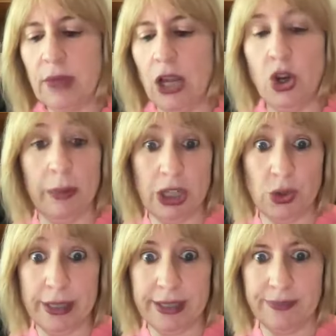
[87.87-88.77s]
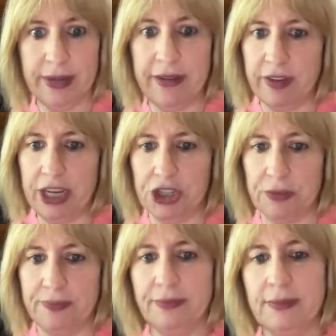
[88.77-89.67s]
Not my choice,
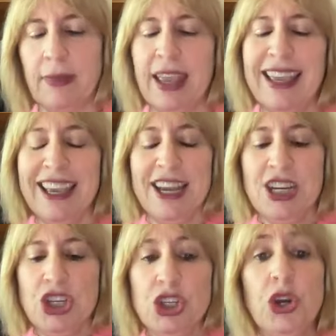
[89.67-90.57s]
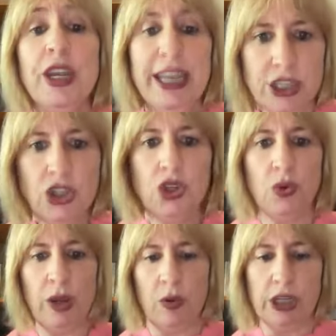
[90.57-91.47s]
inflation. So here's a
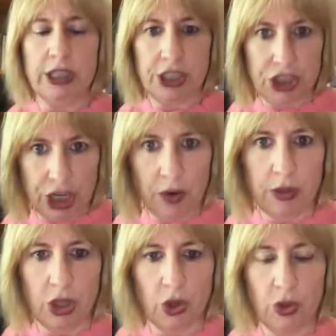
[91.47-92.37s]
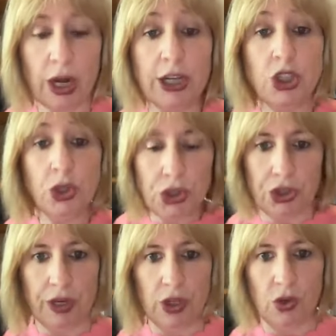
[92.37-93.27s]
tool I want to share with you that I do
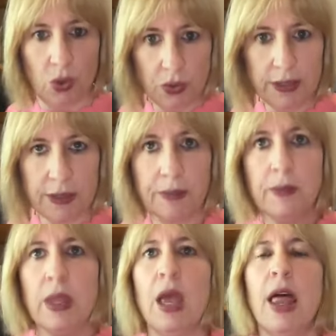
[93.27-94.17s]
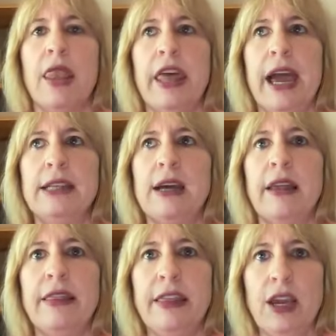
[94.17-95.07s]
during the course that I
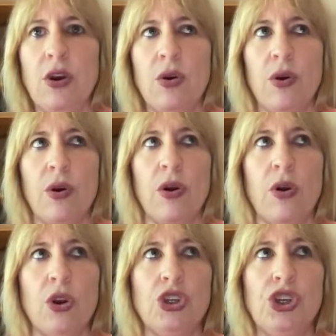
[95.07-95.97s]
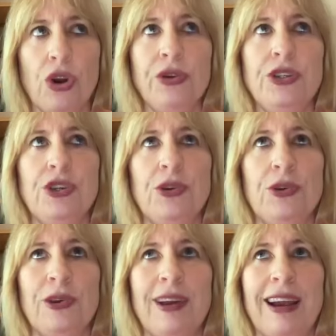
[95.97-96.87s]
think shows
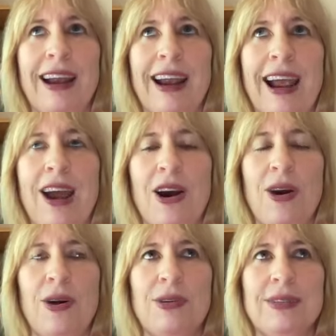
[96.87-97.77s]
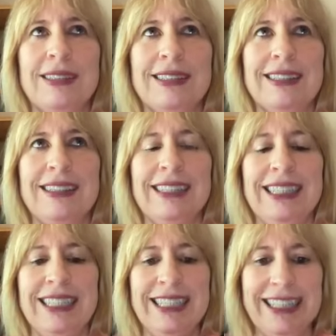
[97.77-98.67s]
you how
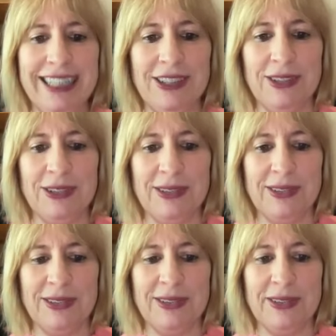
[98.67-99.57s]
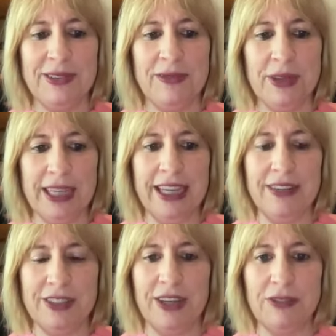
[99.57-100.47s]
to deal with
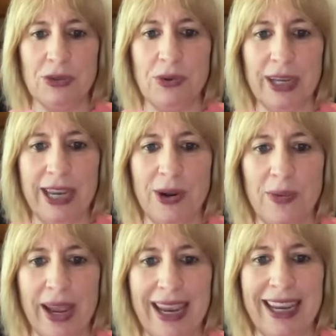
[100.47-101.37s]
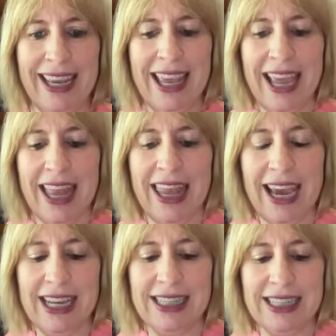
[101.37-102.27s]
negative self-talk in a way
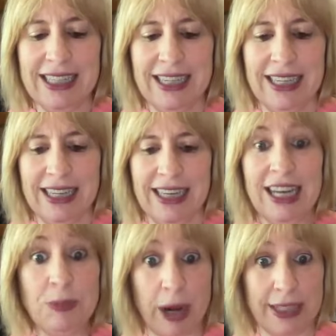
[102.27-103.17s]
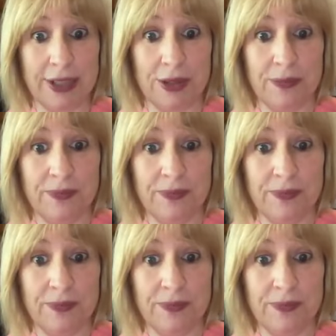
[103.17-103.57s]
that is practical.